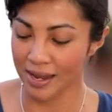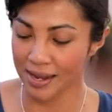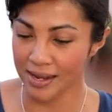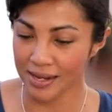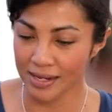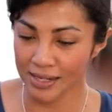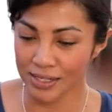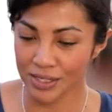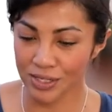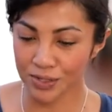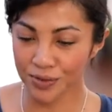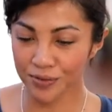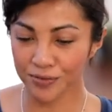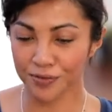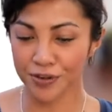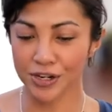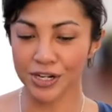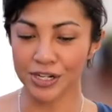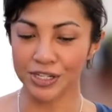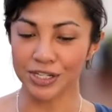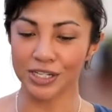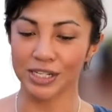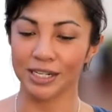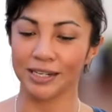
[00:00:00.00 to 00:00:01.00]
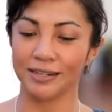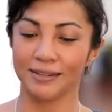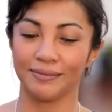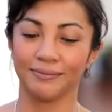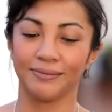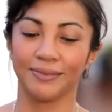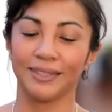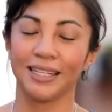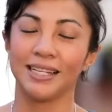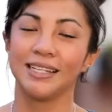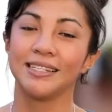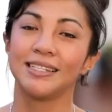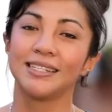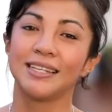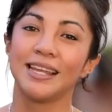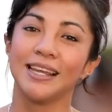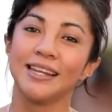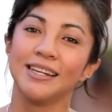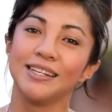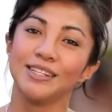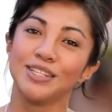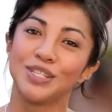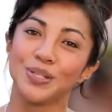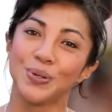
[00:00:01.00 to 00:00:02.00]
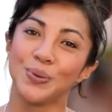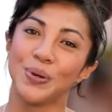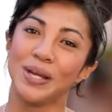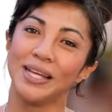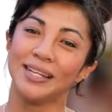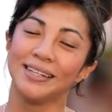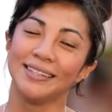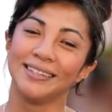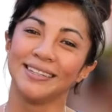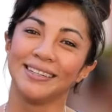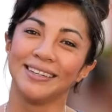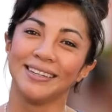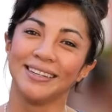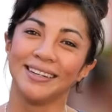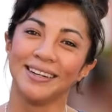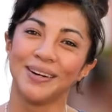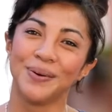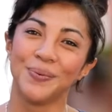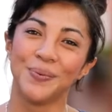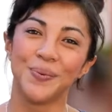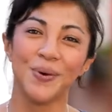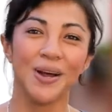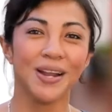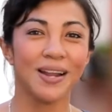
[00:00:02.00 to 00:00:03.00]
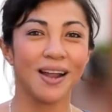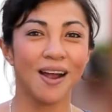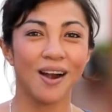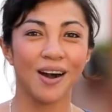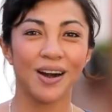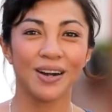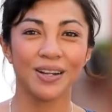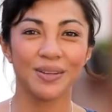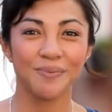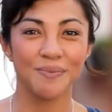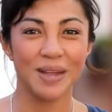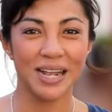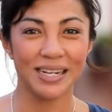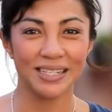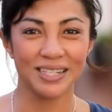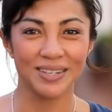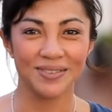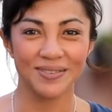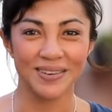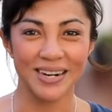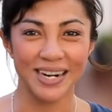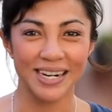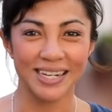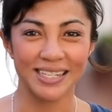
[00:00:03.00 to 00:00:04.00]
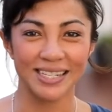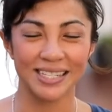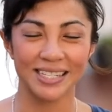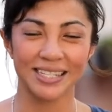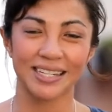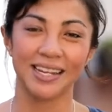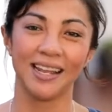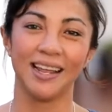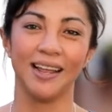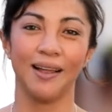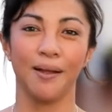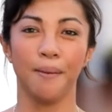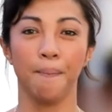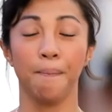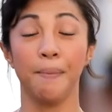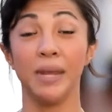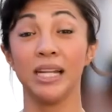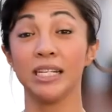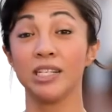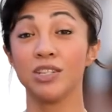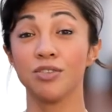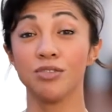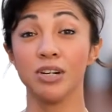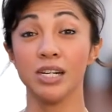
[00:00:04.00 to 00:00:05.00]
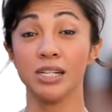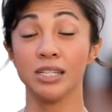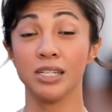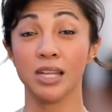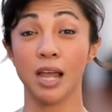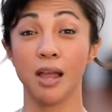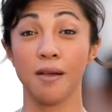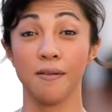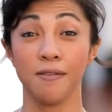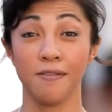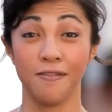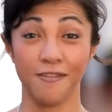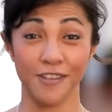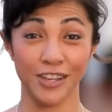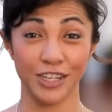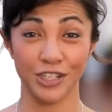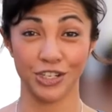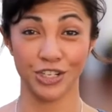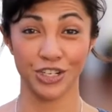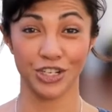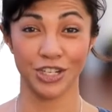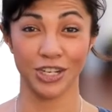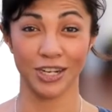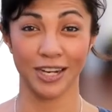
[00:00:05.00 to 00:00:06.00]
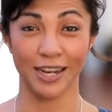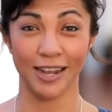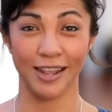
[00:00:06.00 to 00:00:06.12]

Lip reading: So first, let's get into it. What are the manta rays? Manta rays are fish.